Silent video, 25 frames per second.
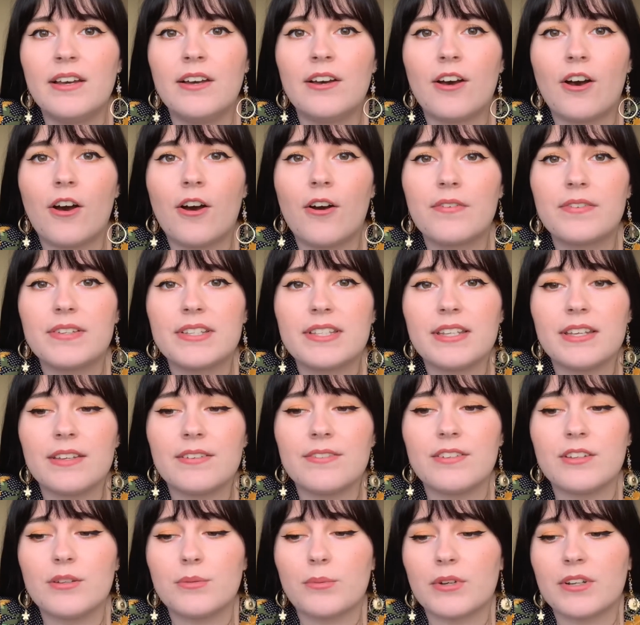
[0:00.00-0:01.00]
Obviously,
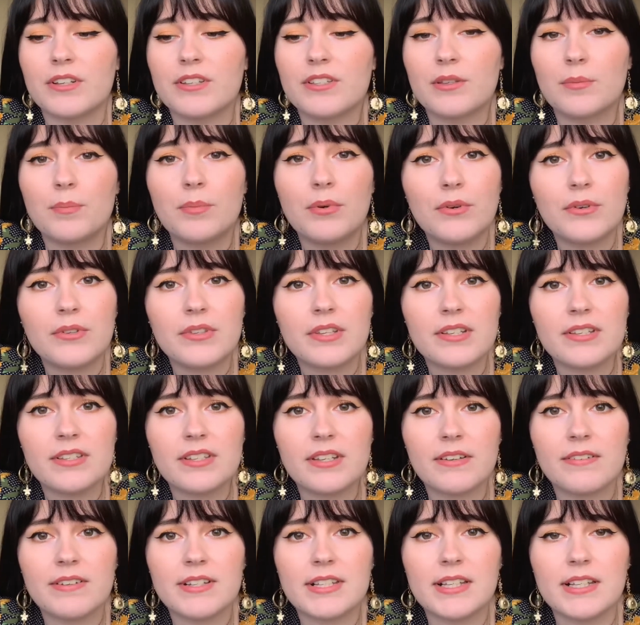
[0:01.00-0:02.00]
if you want to support the
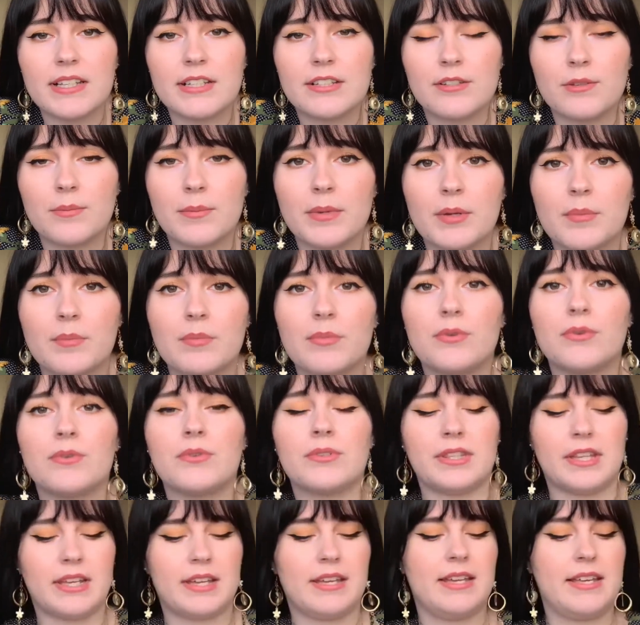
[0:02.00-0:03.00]
series a little bit more,
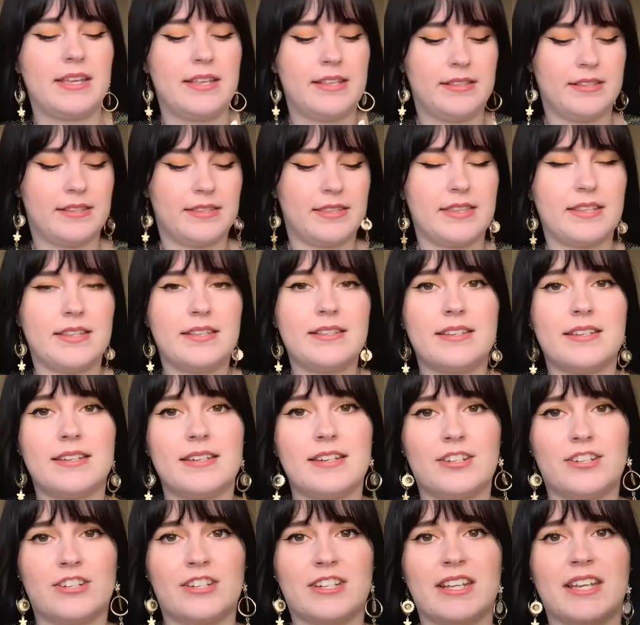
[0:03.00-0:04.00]
there is this
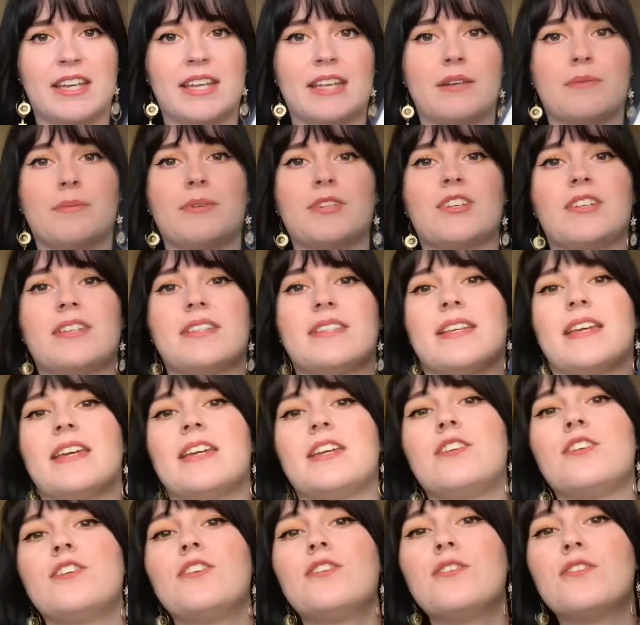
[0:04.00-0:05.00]
edition here, which is a
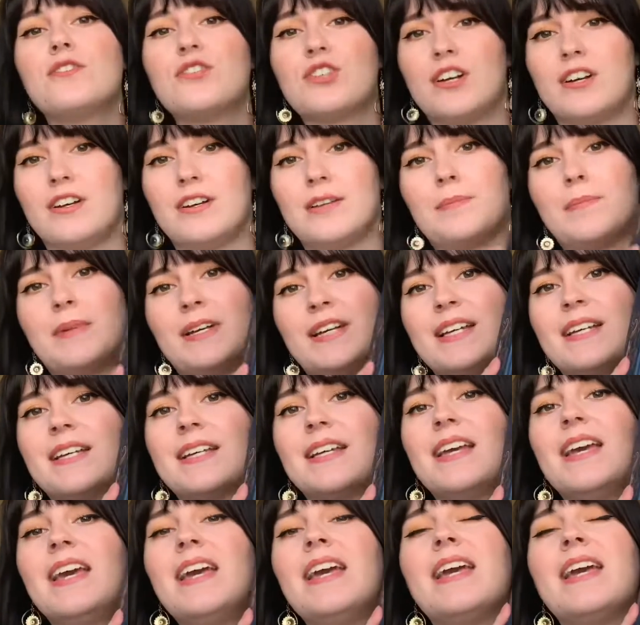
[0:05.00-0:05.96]
huge hardback.